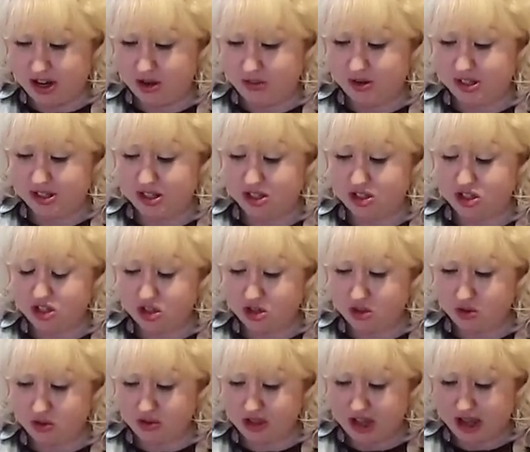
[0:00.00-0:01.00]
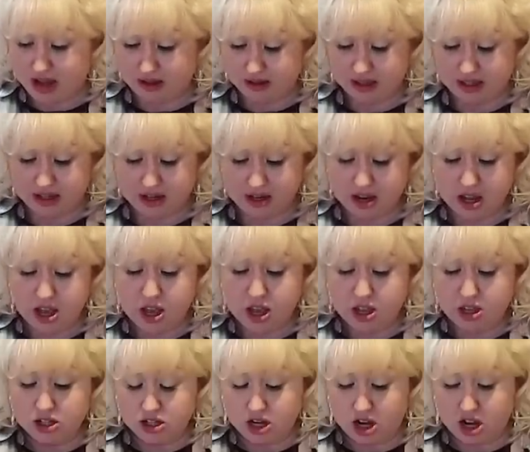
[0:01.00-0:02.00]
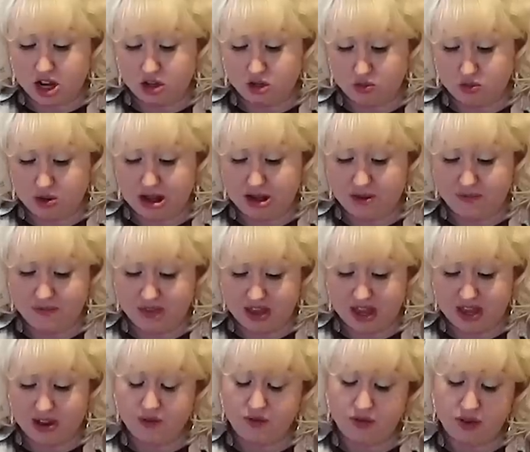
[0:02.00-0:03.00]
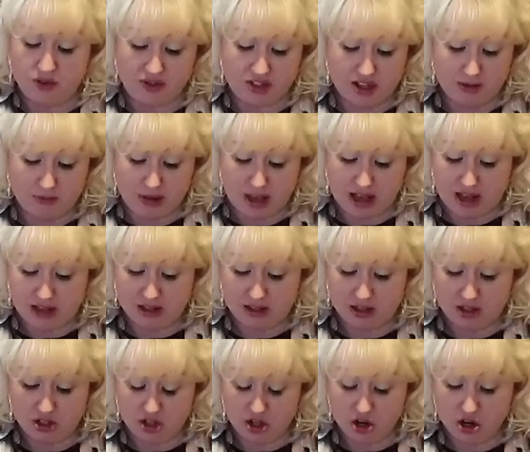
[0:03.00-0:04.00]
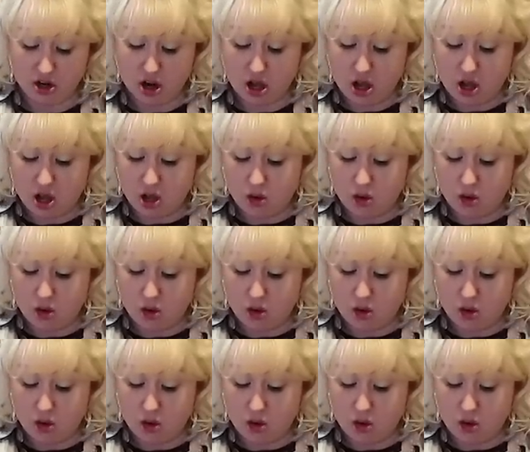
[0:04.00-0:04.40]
It was a two thousand Dodge Ram Van, fifteen passenger.